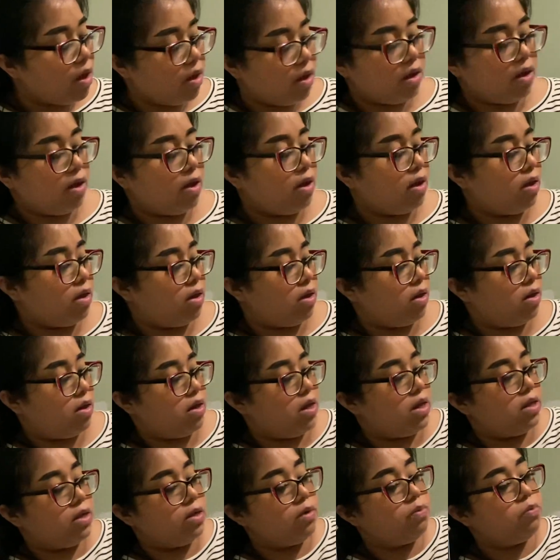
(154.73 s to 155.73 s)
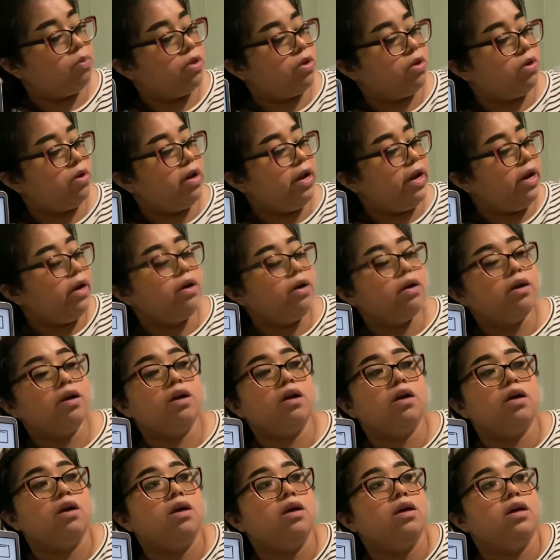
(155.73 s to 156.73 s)
And then with her hair
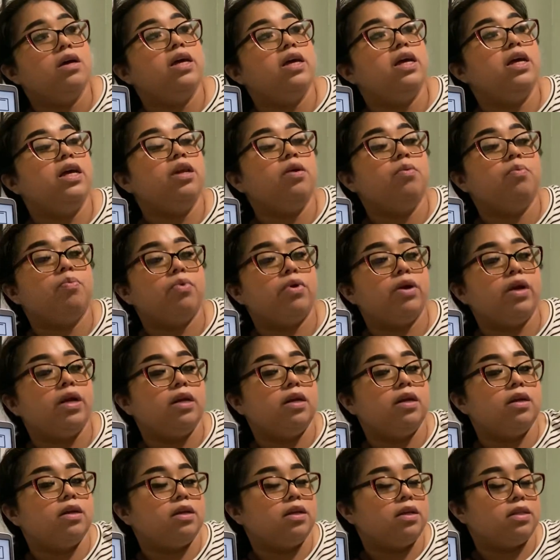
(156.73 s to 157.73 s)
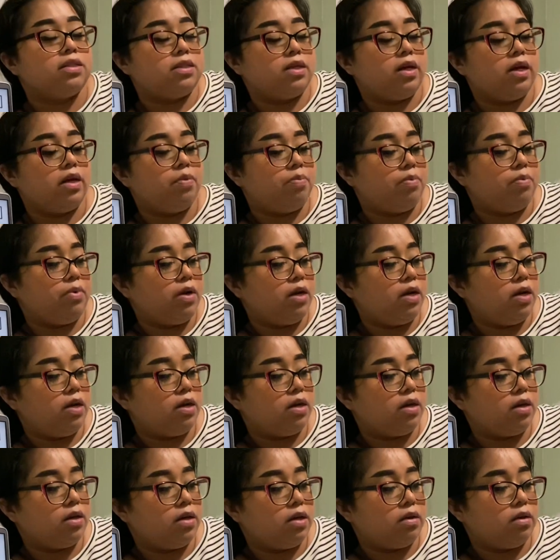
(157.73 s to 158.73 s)
in a braid and a side braid
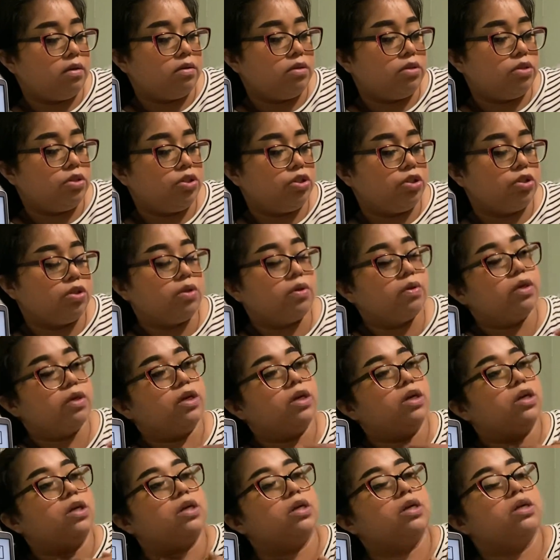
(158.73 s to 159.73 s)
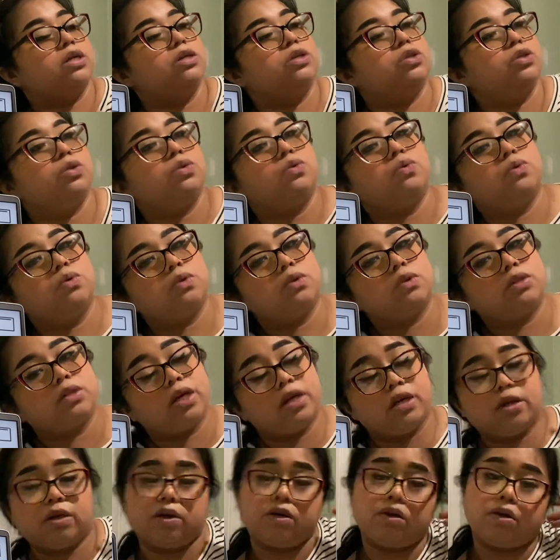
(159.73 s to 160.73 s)
to show her jewels and
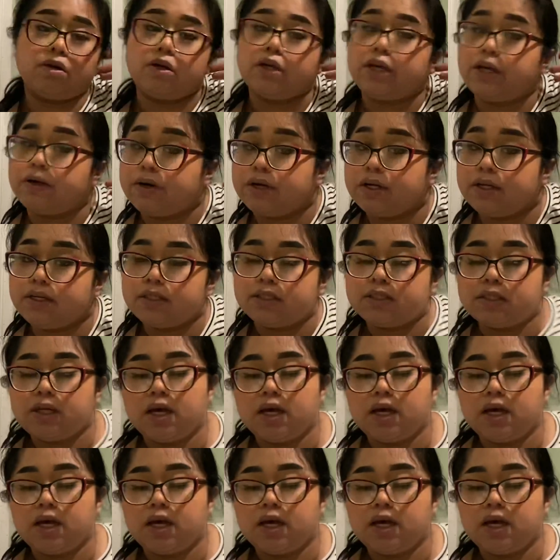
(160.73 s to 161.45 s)
her earrings.